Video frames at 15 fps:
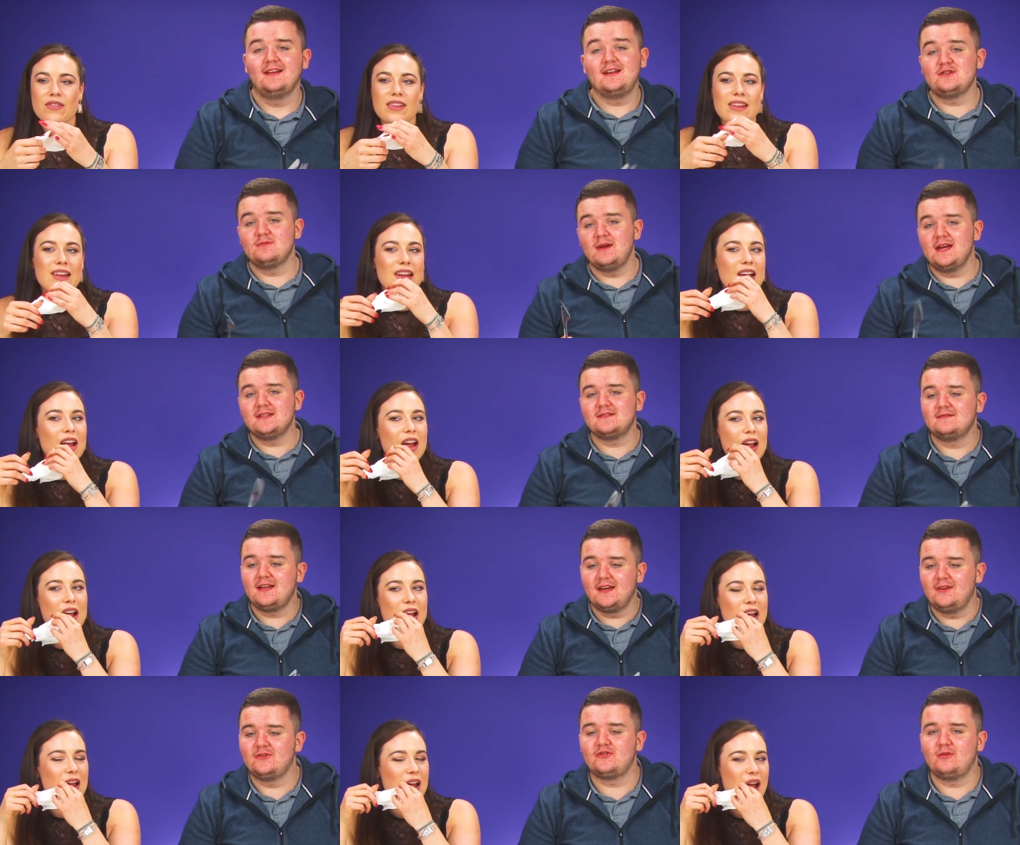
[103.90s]
Speaker 1: That's amazing.
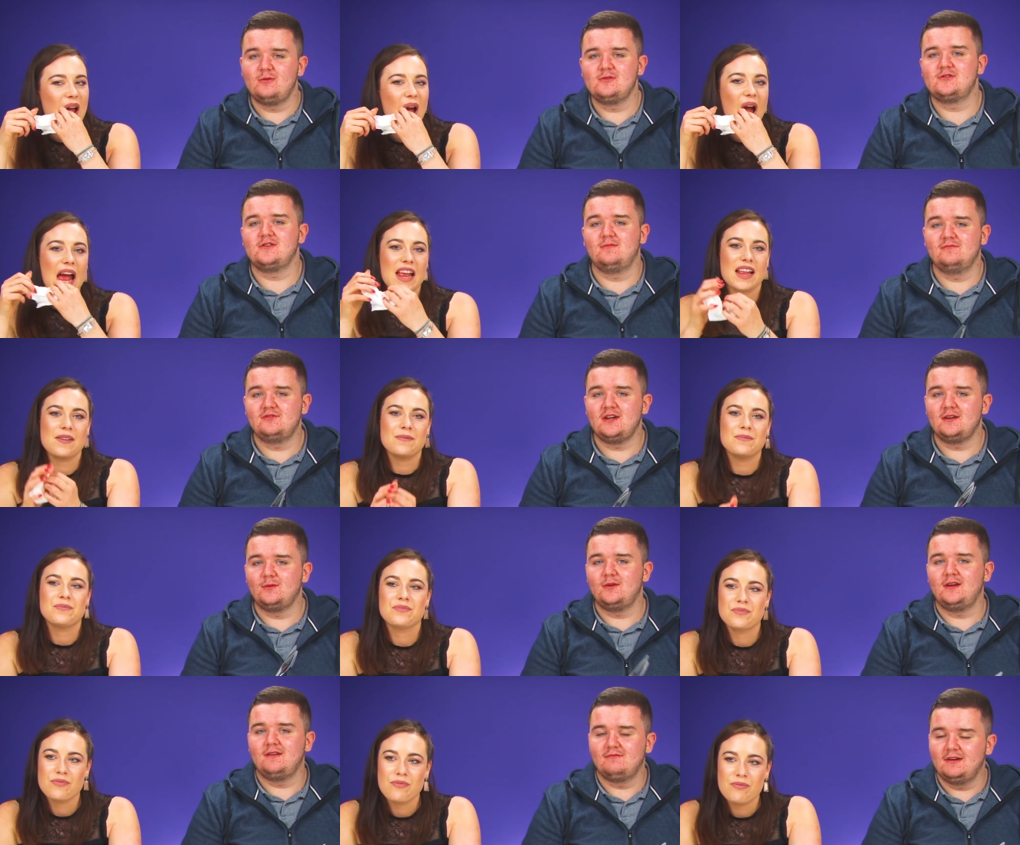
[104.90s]
Thank you so much. I'm
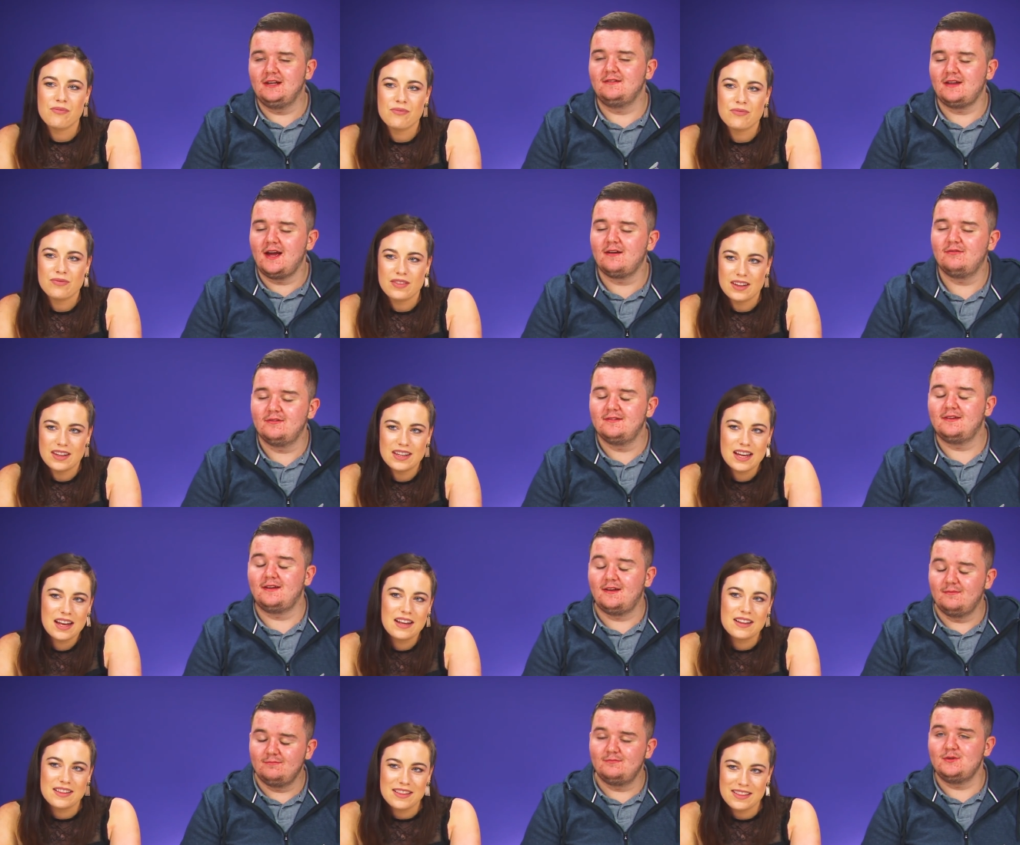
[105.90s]
genuinely really thankful
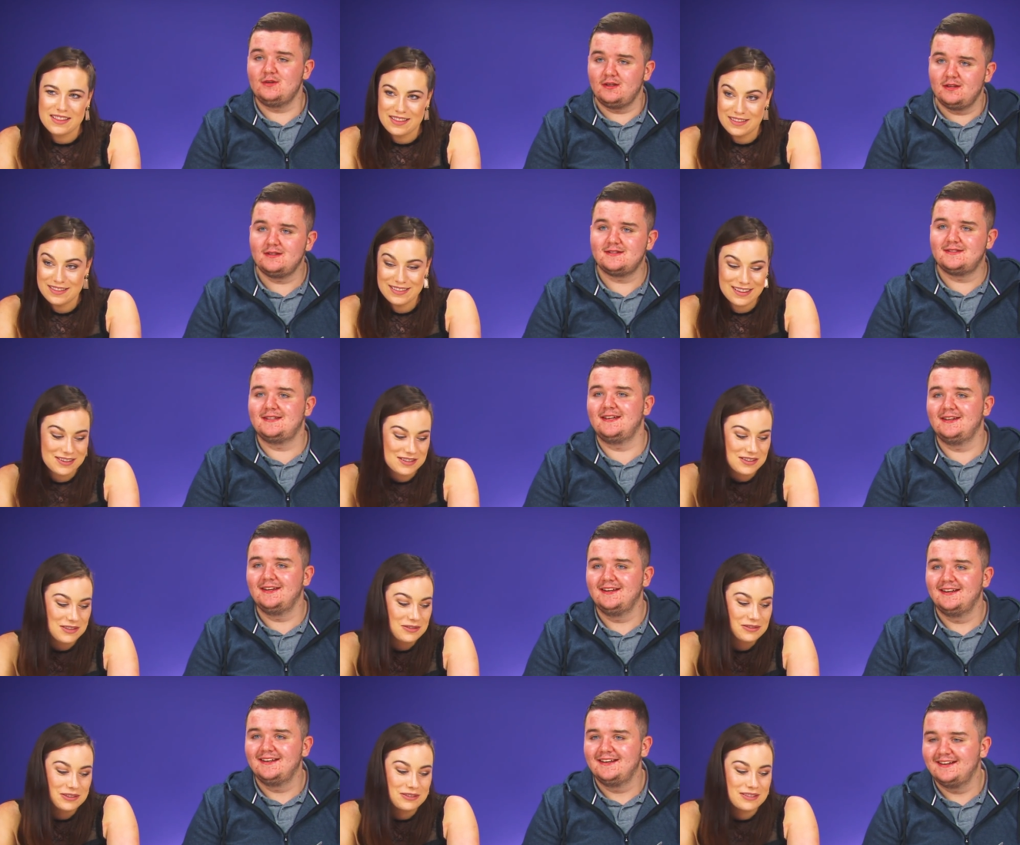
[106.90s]
Speaker 2: that I'm in this seat. That was a
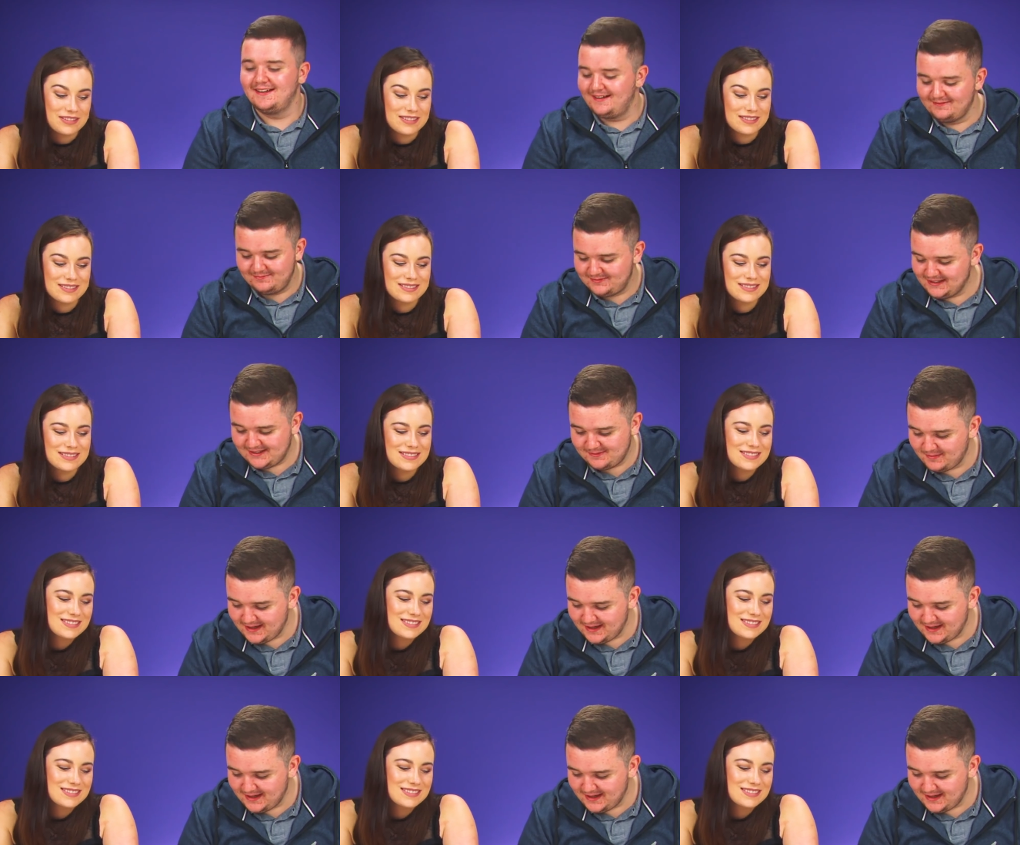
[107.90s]
lovely one. That's